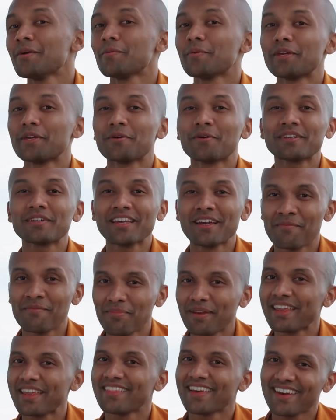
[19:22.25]
we don't
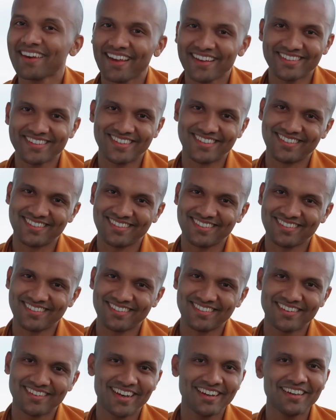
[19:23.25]
complete that action,
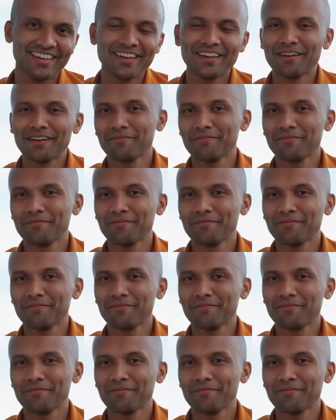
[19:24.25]
right?